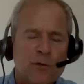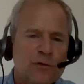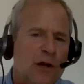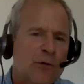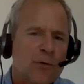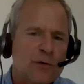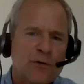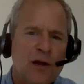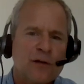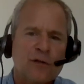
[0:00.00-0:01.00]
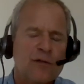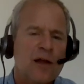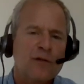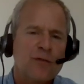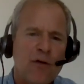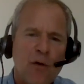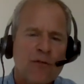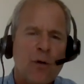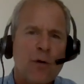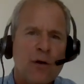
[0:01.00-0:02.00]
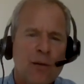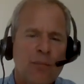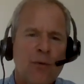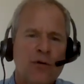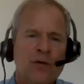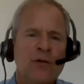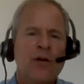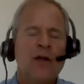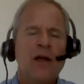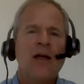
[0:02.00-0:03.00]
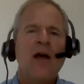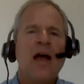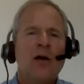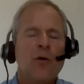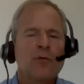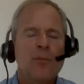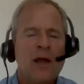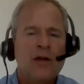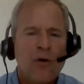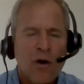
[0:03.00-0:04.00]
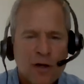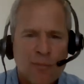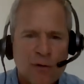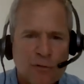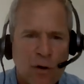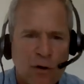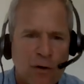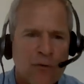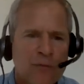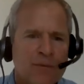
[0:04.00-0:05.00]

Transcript: those generalizations. That's very, very important. And that helps make your argument stronger.